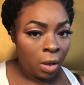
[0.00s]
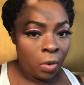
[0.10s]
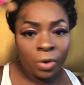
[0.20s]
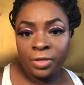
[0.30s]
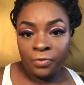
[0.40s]

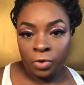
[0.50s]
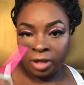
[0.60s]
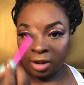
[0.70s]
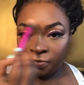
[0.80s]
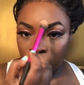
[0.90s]
Or the forehead
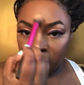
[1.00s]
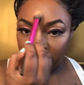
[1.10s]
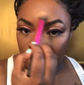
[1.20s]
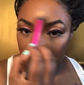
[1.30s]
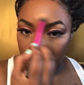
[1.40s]
if you
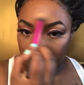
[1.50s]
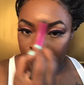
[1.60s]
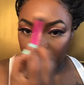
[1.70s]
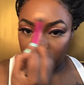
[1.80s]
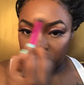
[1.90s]
like. I'm
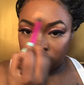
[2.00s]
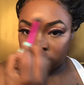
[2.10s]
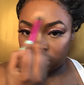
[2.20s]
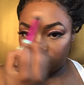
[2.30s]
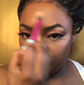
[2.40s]
gonna just
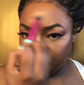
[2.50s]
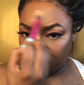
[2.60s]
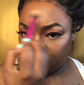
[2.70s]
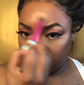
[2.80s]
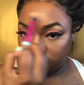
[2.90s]
do it right
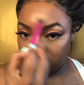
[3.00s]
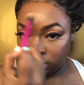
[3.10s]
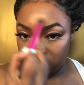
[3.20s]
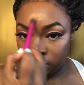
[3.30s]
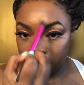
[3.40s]
there in the
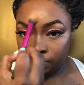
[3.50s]
center.